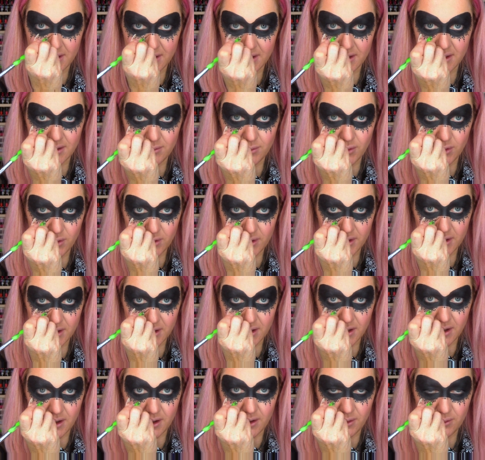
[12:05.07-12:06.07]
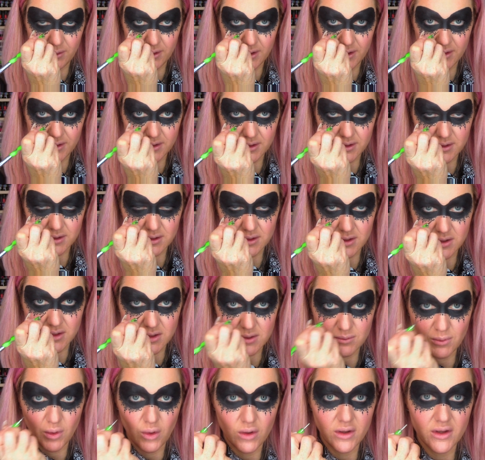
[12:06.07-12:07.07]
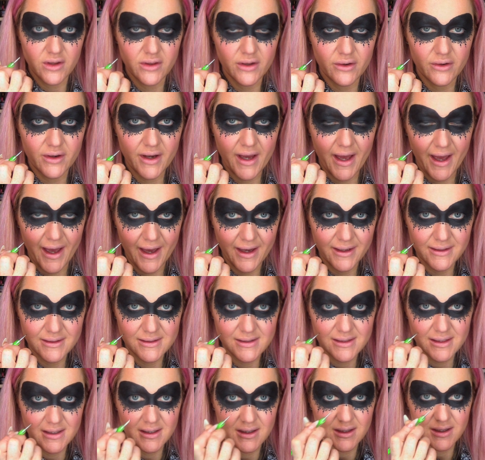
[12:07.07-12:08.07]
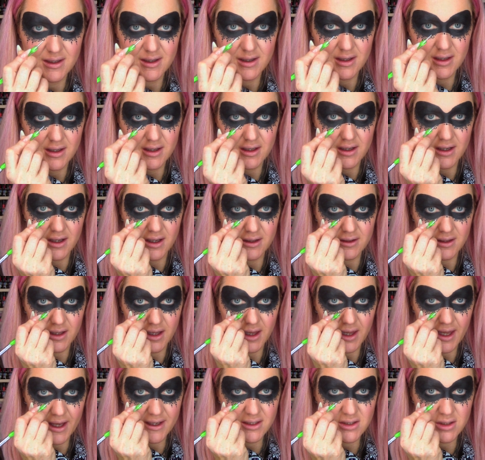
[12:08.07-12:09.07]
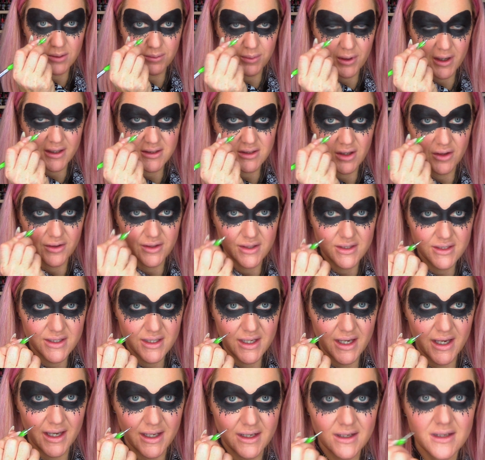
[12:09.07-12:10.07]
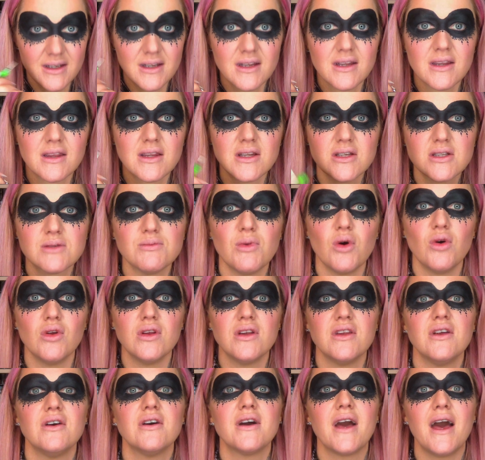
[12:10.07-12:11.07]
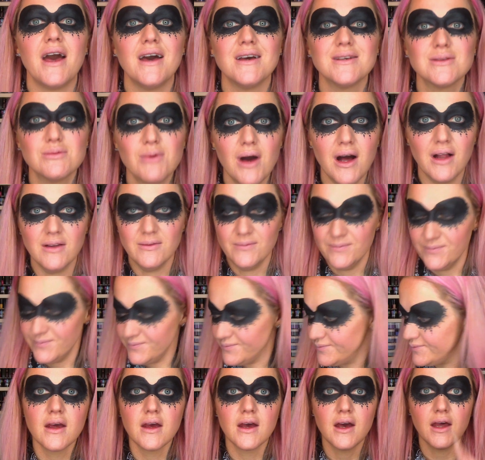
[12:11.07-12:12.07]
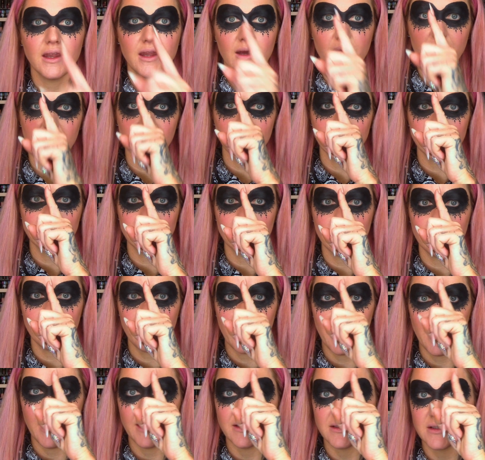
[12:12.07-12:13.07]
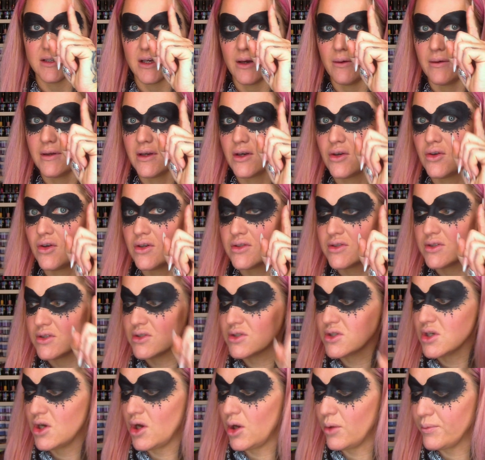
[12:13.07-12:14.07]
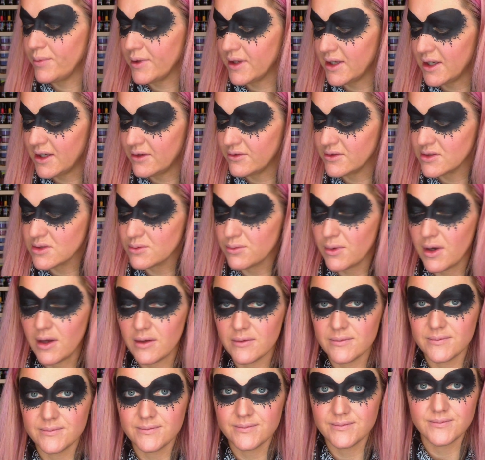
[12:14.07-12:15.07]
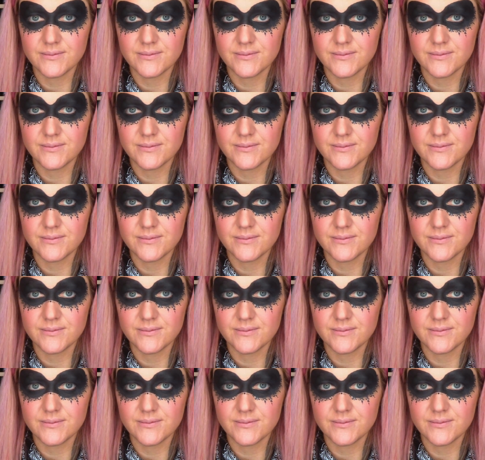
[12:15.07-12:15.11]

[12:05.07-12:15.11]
And the more you go, the smaller they'll get, and the less you press on the skin, the smaller they'll get as well. And now we're going to do a pattern going across the top here as well.